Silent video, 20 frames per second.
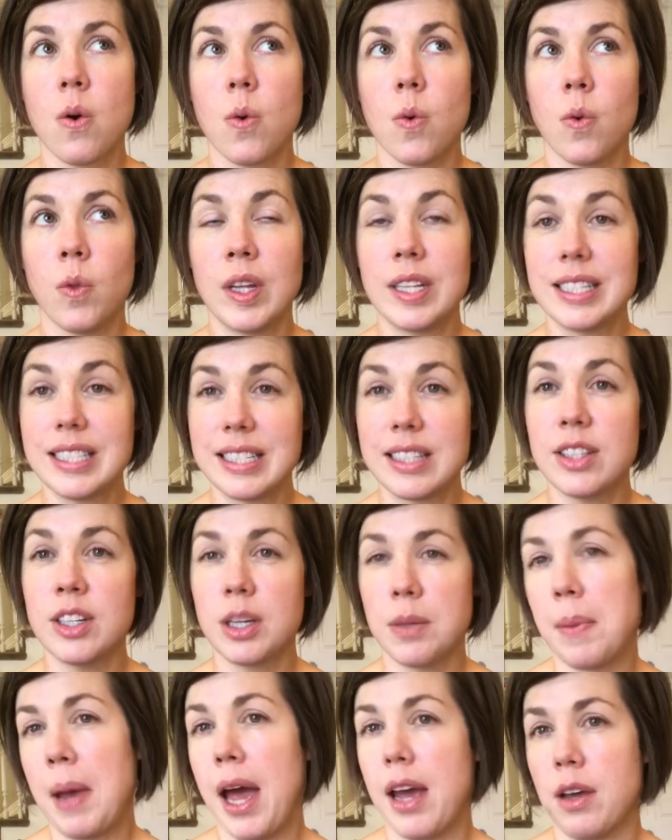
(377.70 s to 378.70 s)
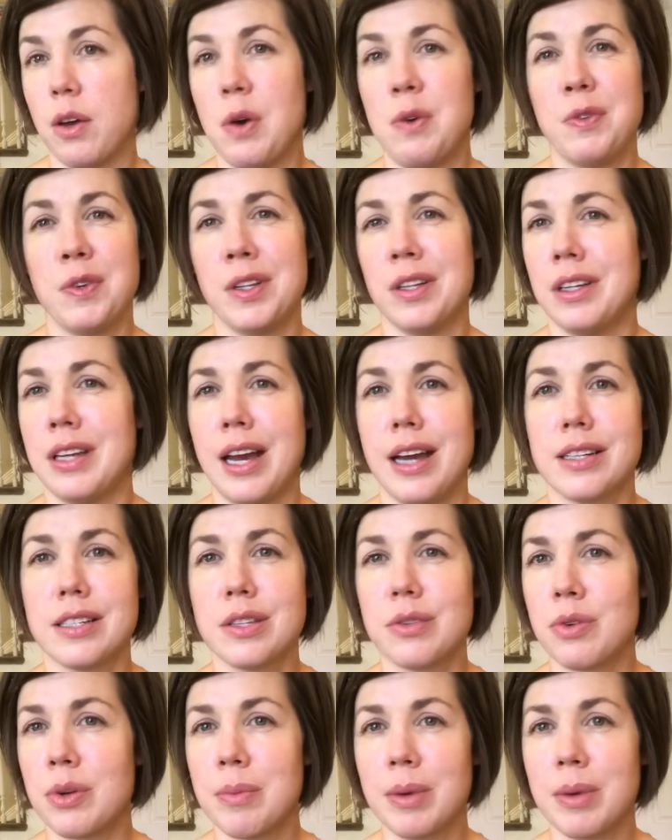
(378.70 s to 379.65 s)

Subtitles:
let's look back over the last 3